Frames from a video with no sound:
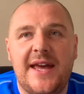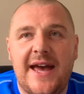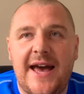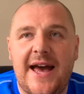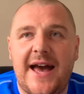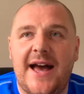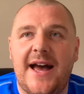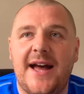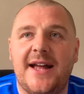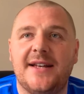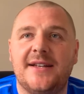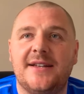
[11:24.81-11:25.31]

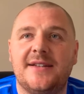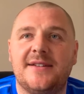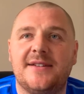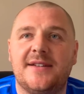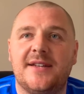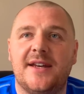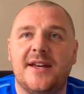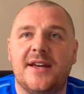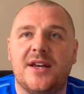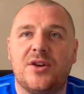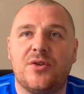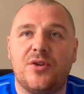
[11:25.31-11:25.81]
and
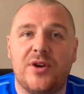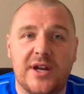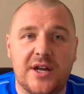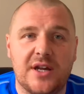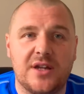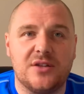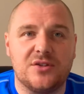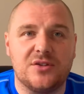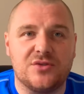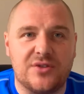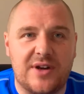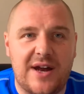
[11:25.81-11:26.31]
the
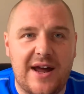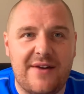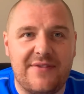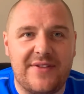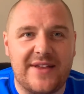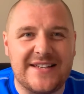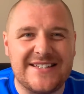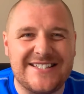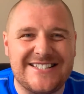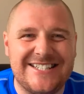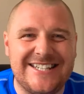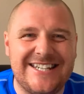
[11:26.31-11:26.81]
critical drive
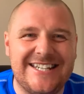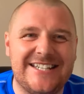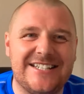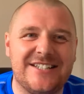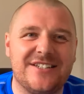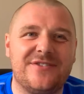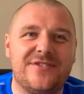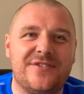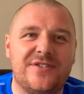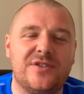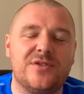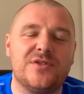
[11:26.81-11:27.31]
that's needed
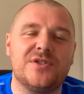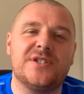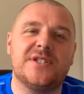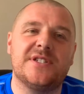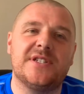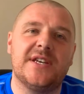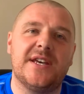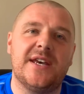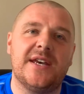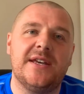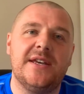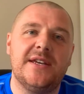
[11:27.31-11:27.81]
for us
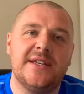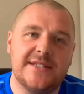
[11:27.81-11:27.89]
to